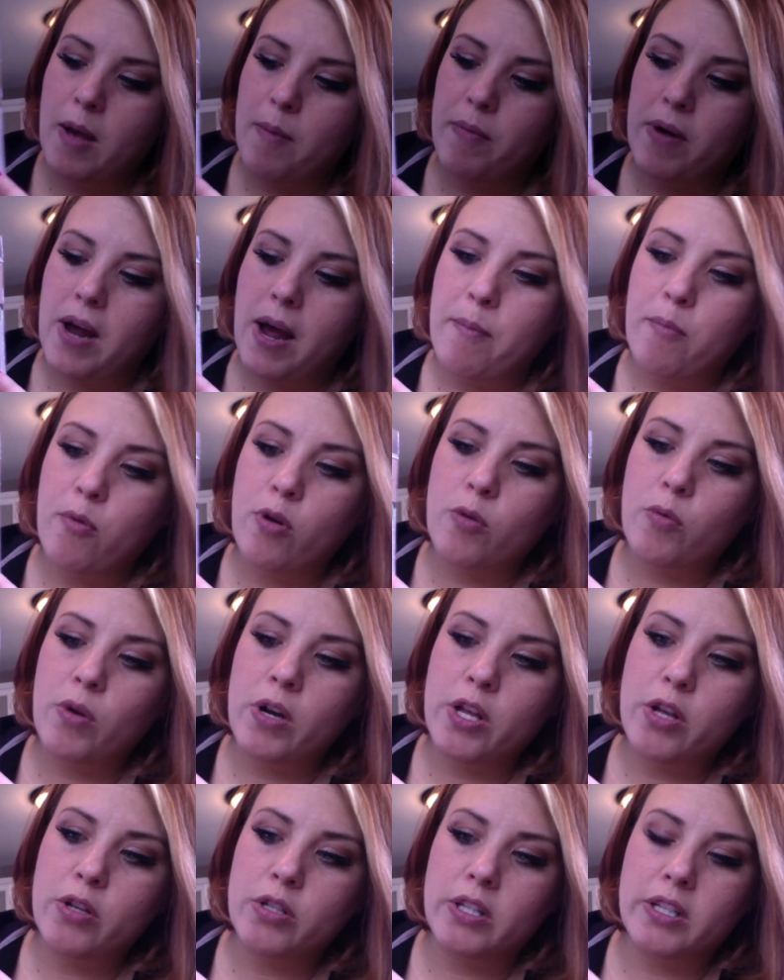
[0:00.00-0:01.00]
But I more want
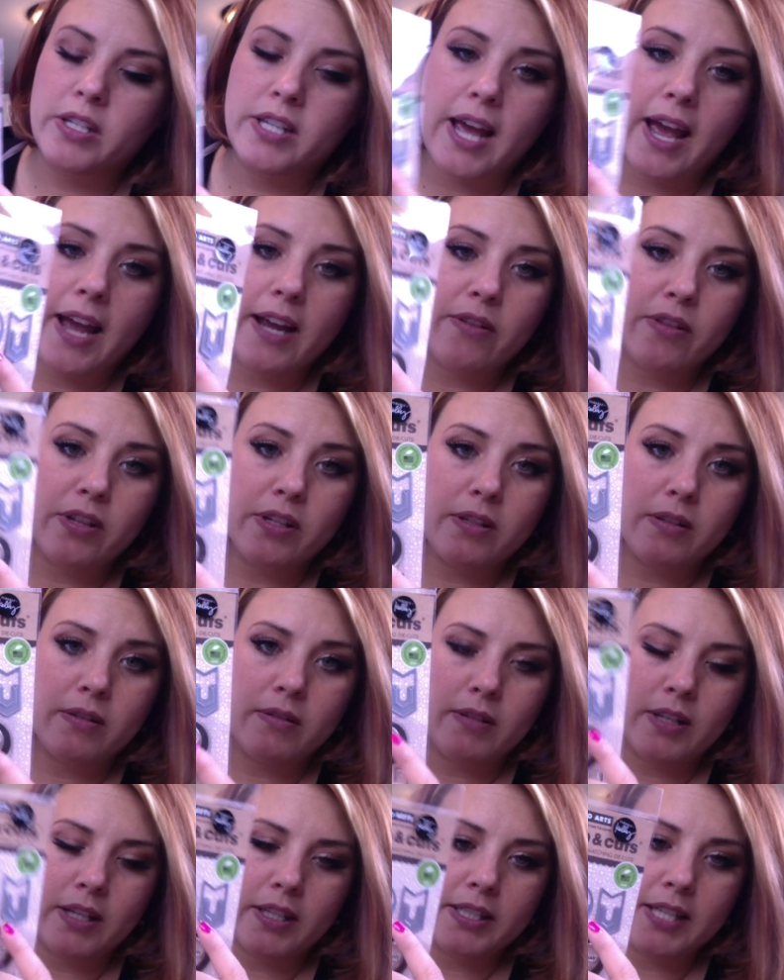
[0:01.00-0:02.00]
to use the
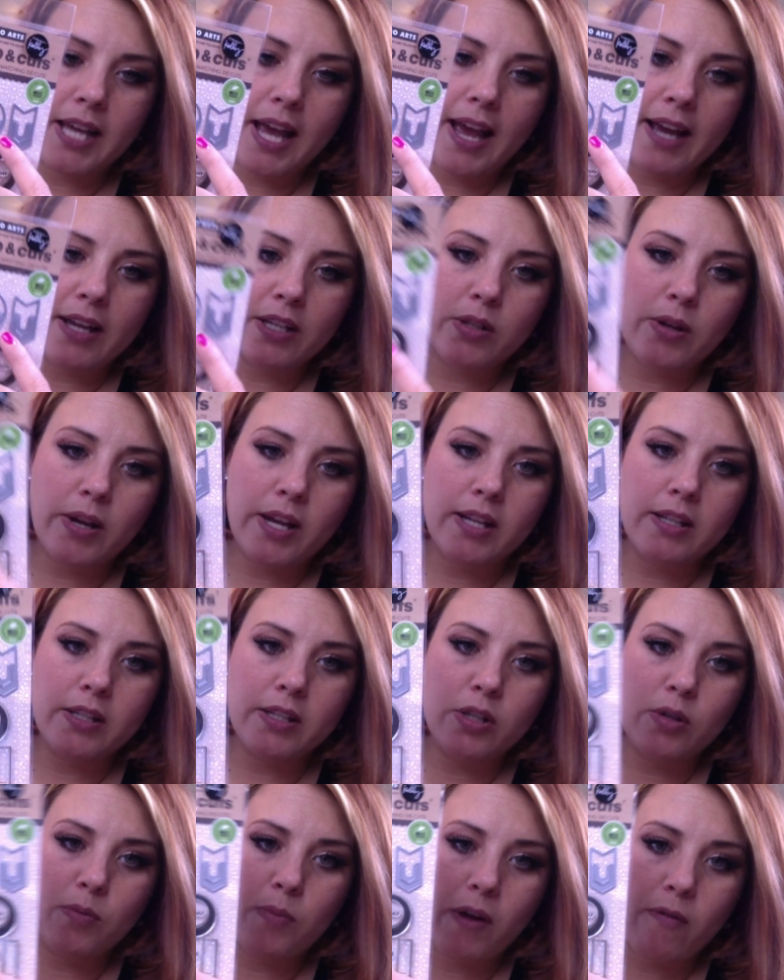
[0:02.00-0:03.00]
tag so I can
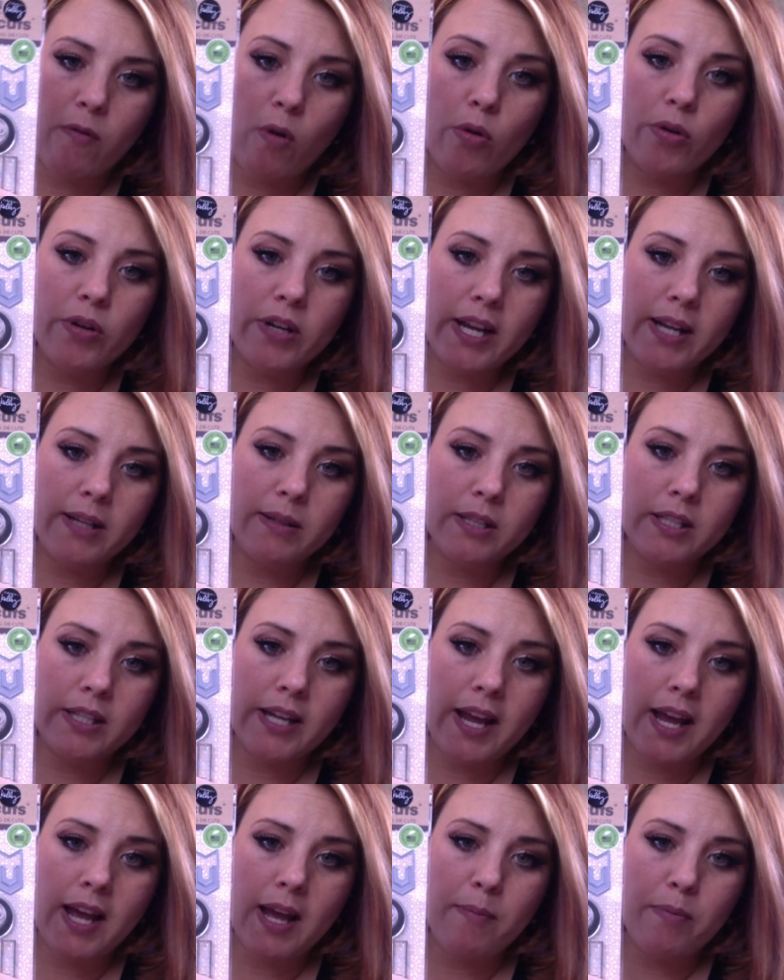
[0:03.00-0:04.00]
do my roller date
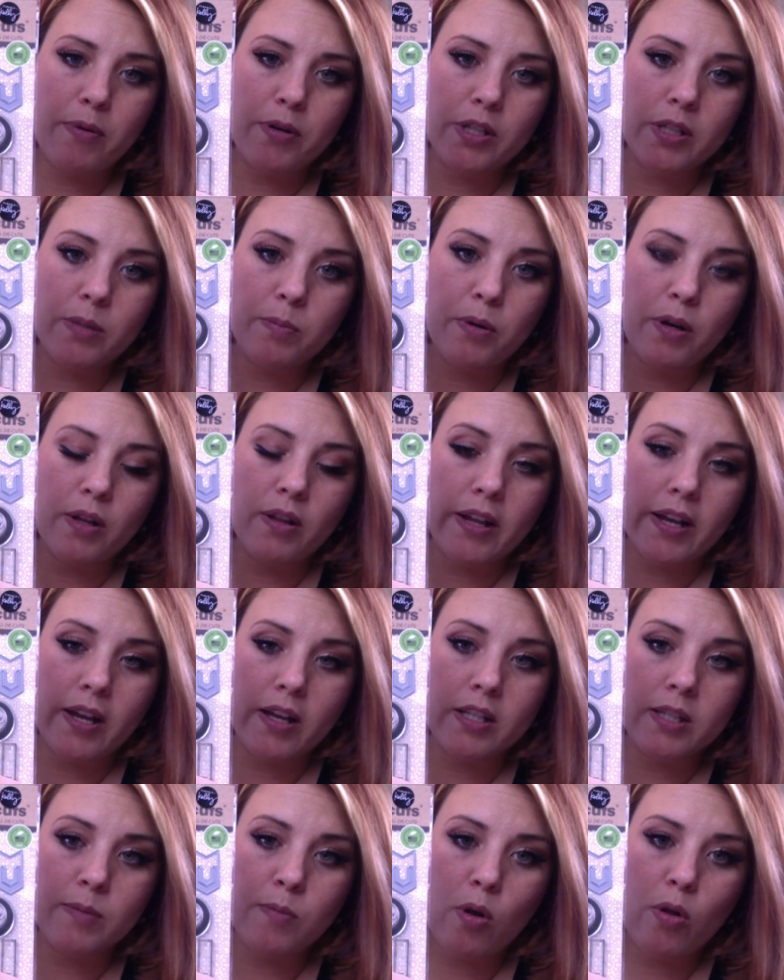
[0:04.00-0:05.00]
stamp, or just put like a
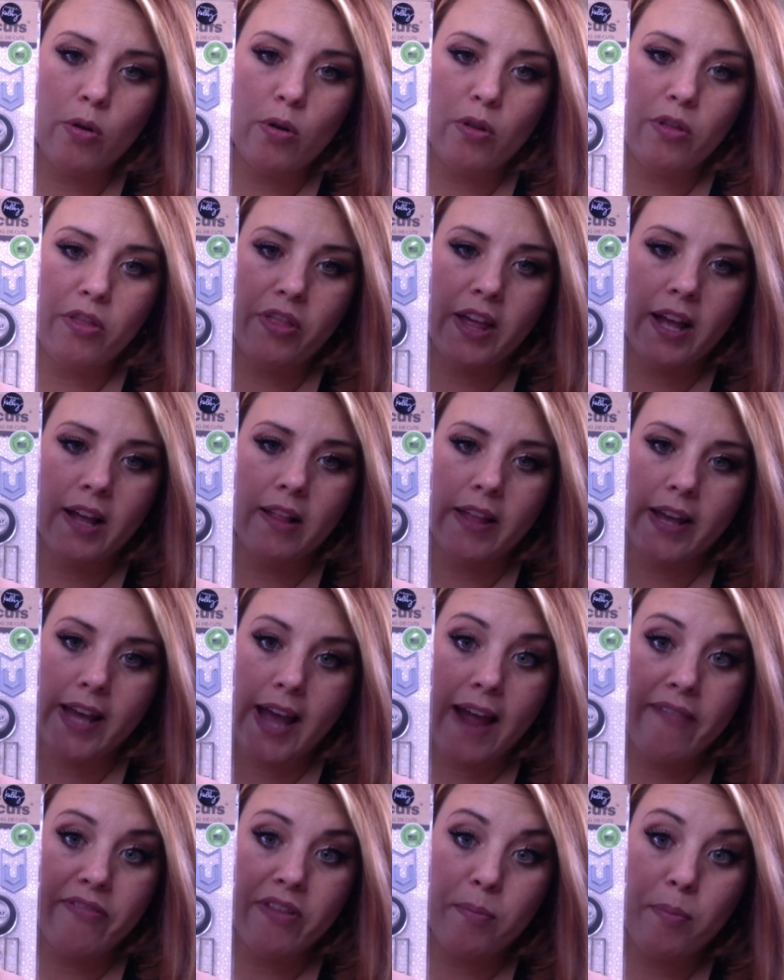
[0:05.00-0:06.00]
small little thing like
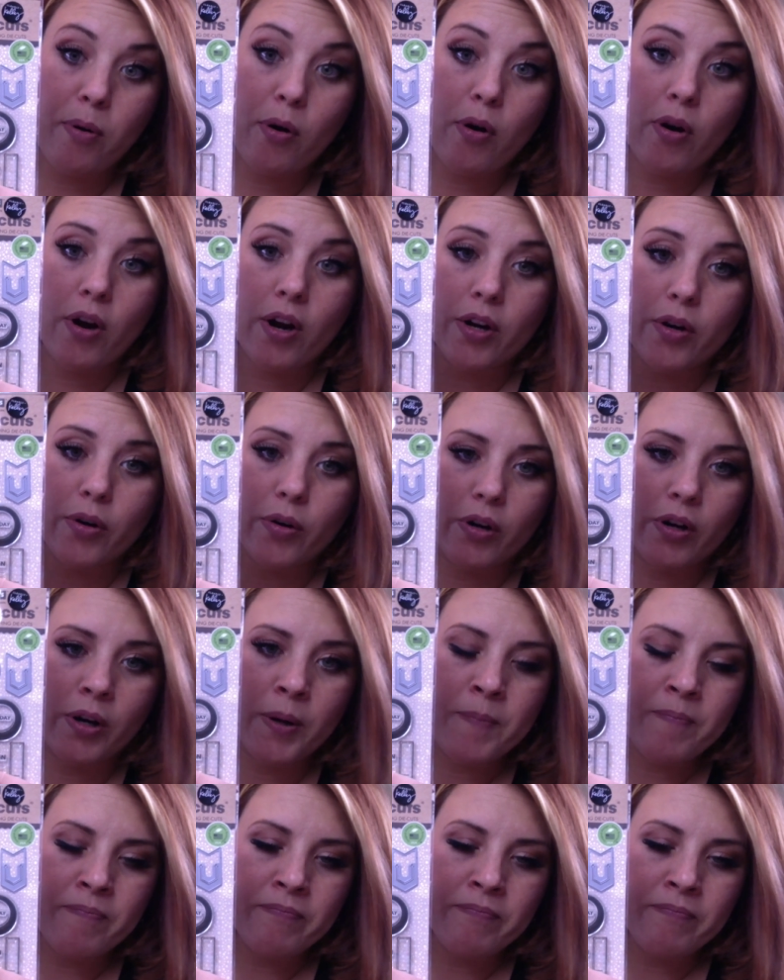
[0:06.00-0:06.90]
at the park, or